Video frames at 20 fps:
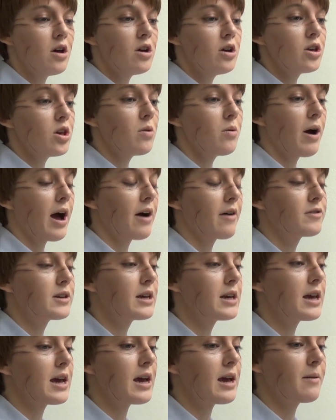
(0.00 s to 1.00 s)
You have to
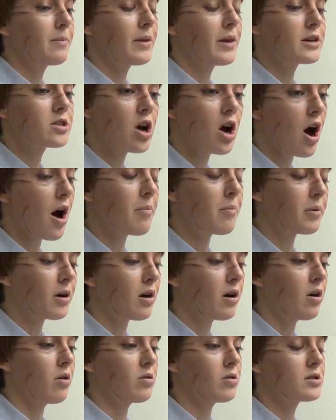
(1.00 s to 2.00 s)
get a top
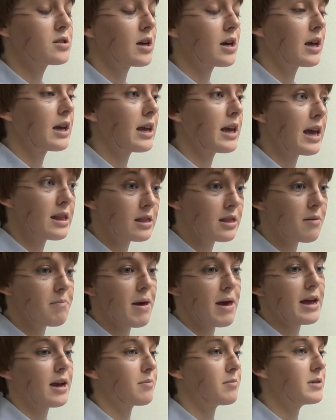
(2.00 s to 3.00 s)
coat to get the
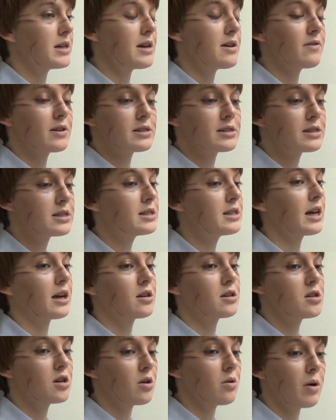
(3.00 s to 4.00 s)
makeup to even stick
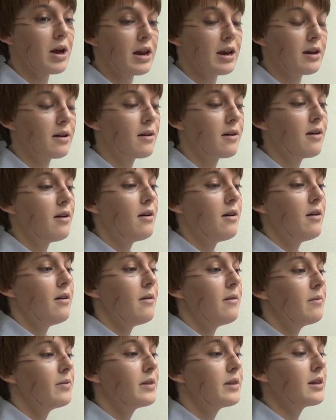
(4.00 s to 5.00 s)
to it.
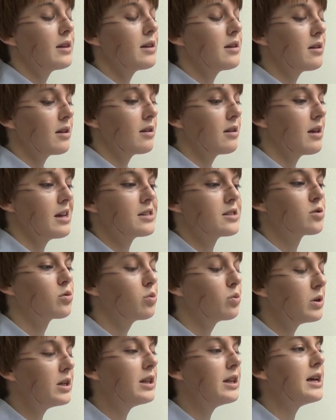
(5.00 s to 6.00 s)
It's
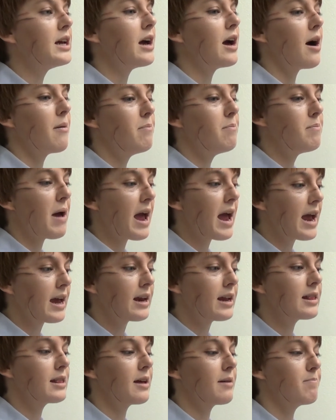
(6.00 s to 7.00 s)
really a pain
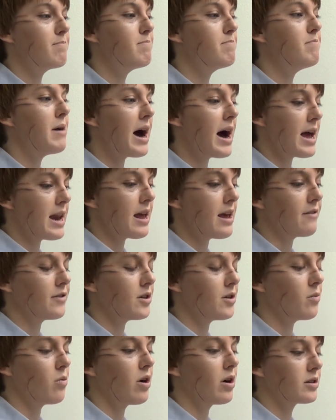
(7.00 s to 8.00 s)
in the butt if
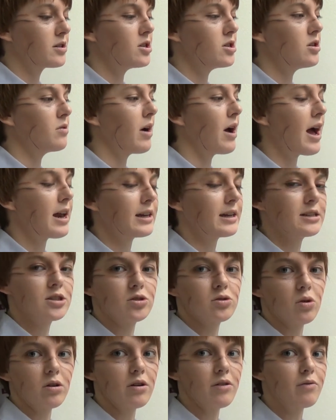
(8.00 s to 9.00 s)
you want to do any
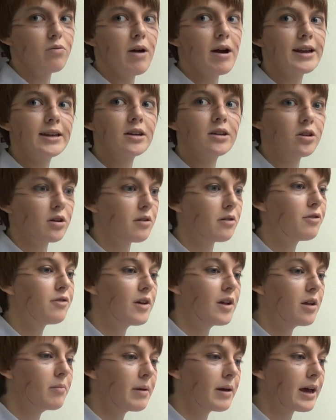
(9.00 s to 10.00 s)
sort of regular
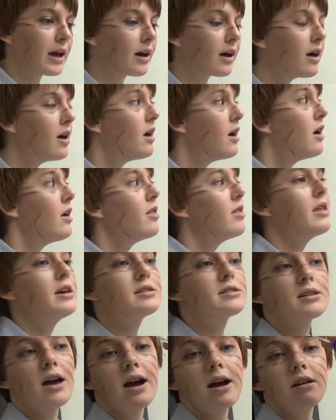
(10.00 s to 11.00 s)
filming.
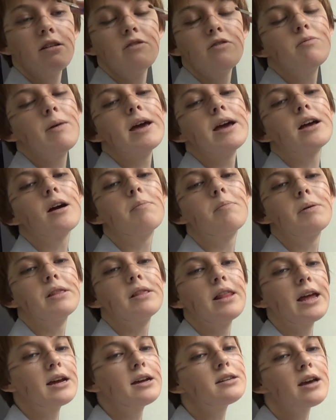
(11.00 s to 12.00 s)
This kind of makeup and
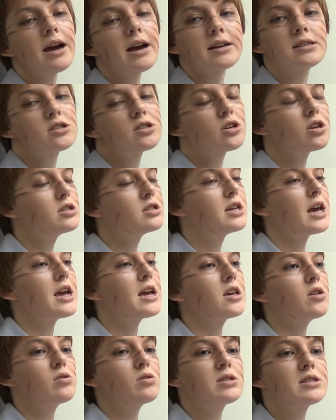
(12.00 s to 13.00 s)
latex could
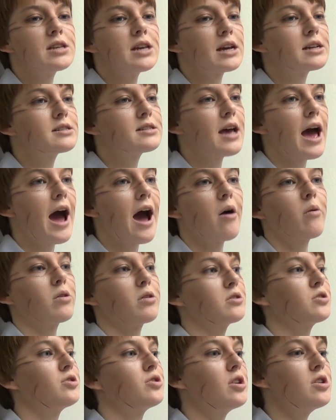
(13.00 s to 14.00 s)
take you 6
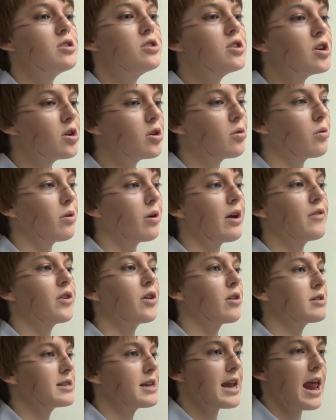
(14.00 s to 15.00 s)
hours to do if
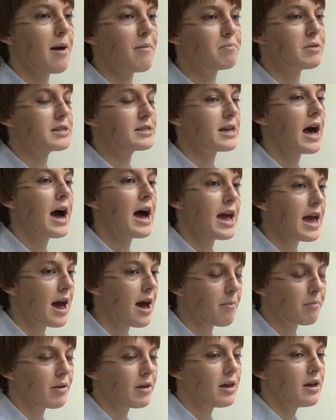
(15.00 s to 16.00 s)
you're as inept as I
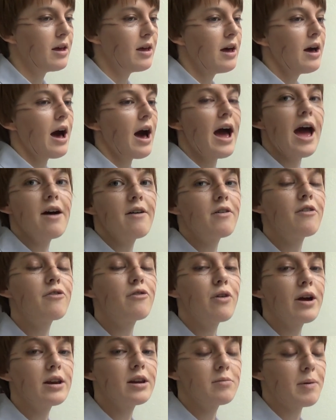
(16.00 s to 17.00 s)
am. I have a
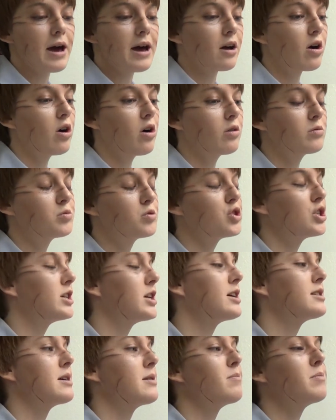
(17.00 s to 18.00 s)
friend back home, she
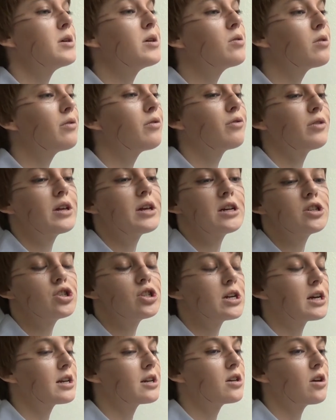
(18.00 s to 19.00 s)
does it beautifully, she
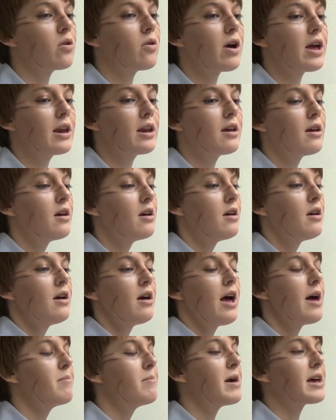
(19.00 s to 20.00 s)
can do it
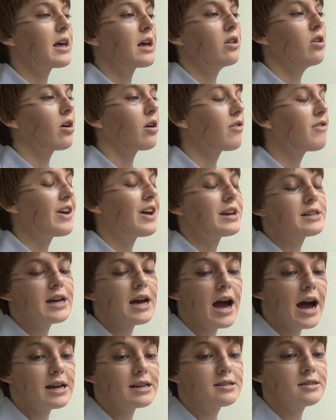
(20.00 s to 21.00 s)
and make it look
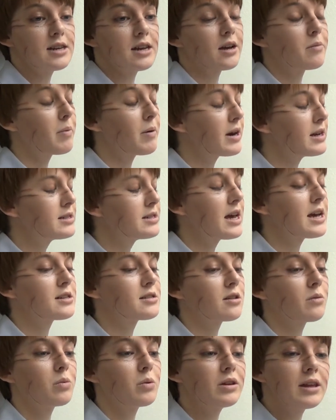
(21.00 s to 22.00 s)
fantastic, but it takes
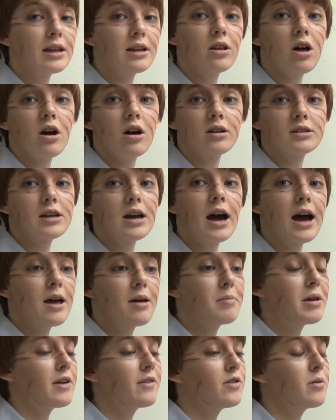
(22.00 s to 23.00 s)
a really long time,
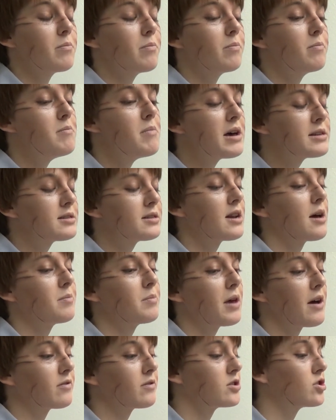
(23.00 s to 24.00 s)
and if you mess it up,
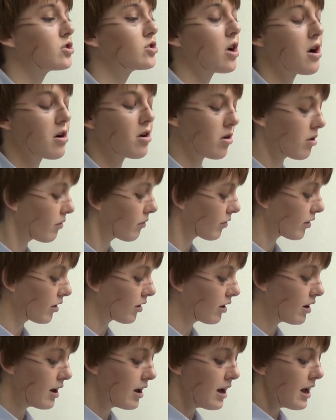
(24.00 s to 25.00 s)
you have to start
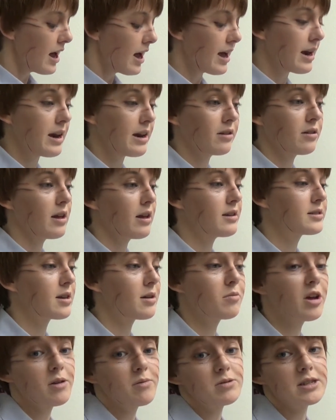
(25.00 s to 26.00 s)
over. And
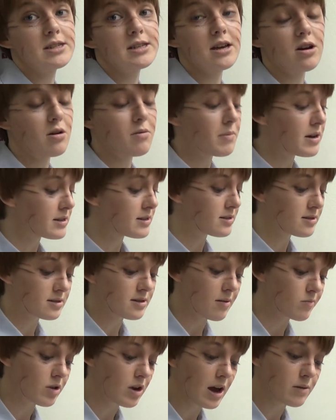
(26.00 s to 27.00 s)
sometimes it's hit or miss,
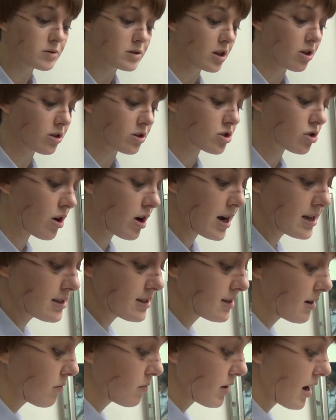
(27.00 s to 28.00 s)
sometimes it looks great,
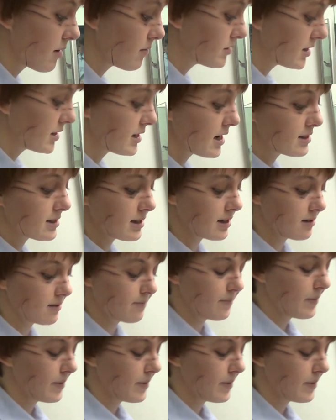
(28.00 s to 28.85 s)
sometimes it doesn't.